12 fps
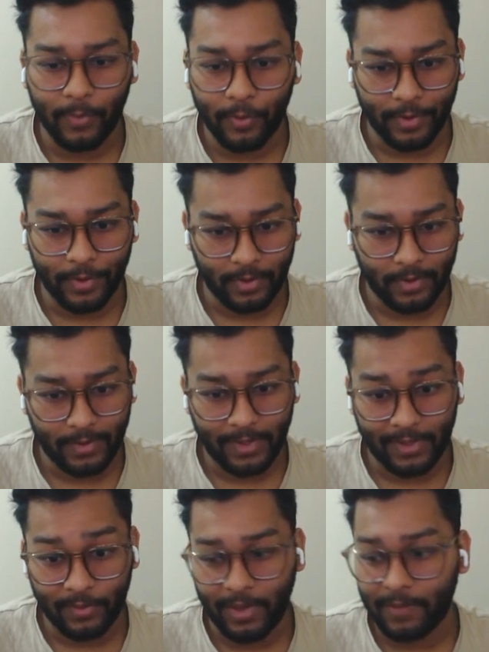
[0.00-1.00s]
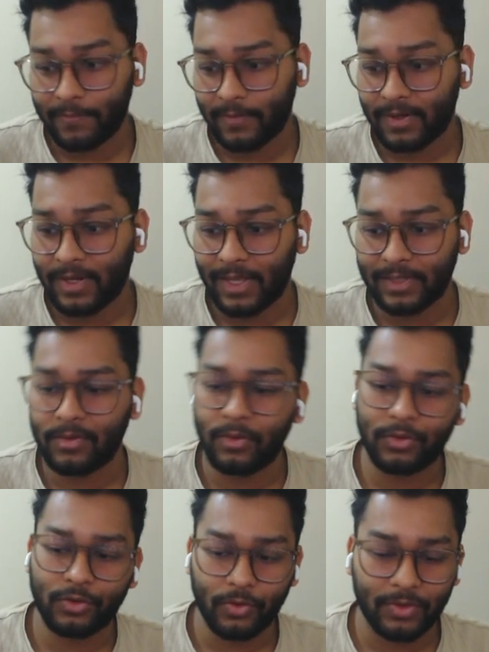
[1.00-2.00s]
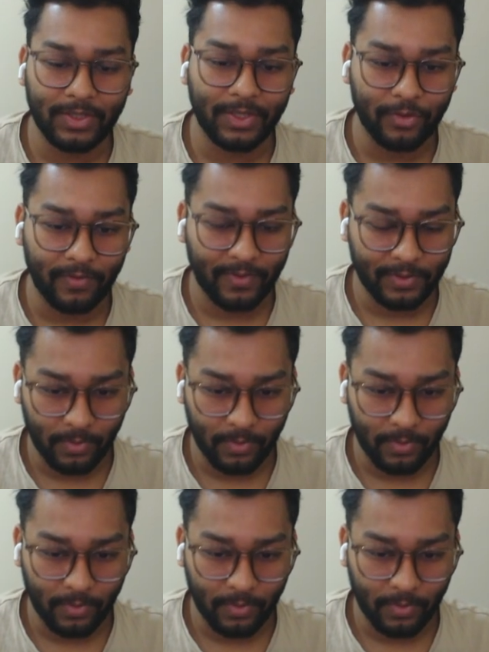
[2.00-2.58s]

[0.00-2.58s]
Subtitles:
Important that you have it as close to your C